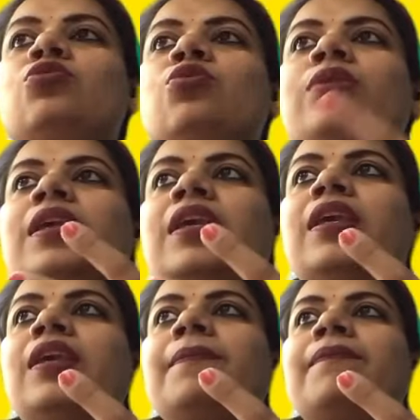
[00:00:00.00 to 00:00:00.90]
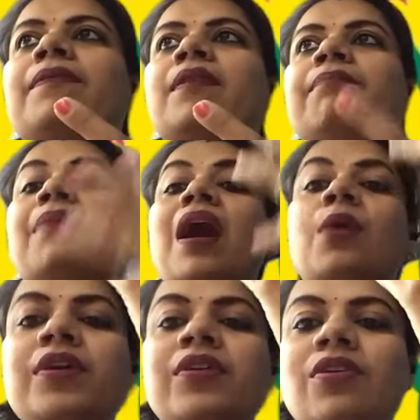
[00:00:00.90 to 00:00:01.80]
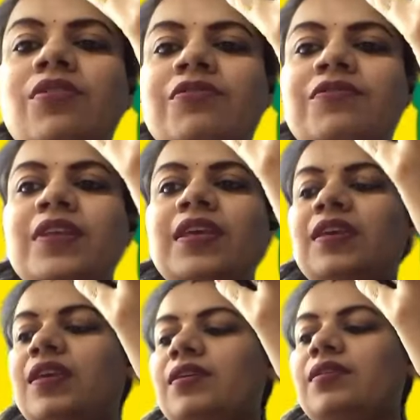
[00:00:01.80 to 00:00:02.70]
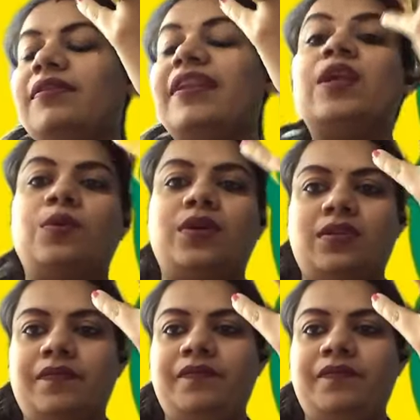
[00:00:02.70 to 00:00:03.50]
to the power of the network.